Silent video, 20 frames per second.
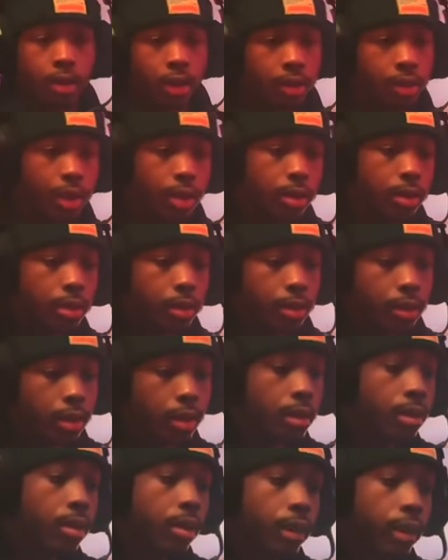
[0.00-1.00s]
Like that's the
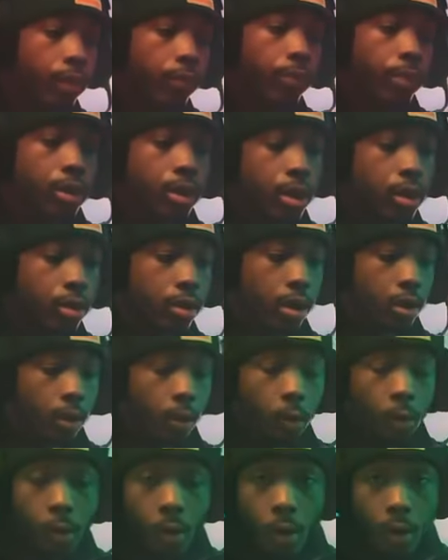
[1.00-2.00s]
key to every to, to
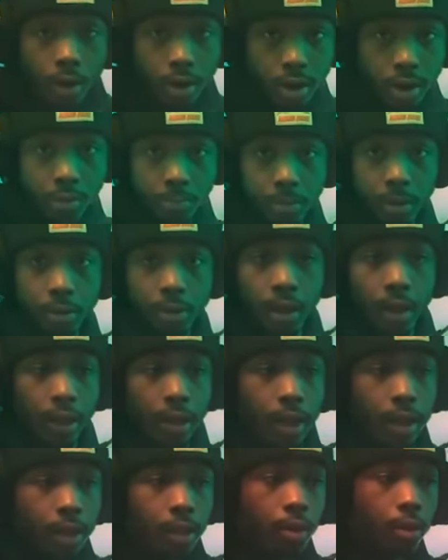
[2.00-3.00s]
all this, bro. Like
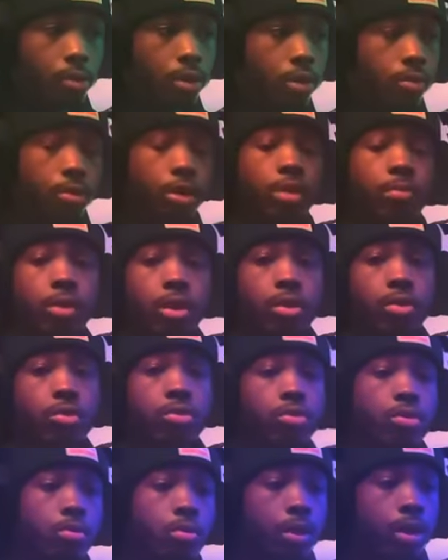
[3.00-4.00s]
ain't no streamer, no
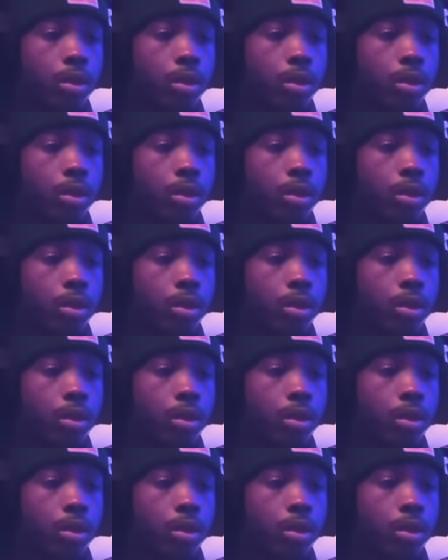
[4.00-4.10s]
YouTuber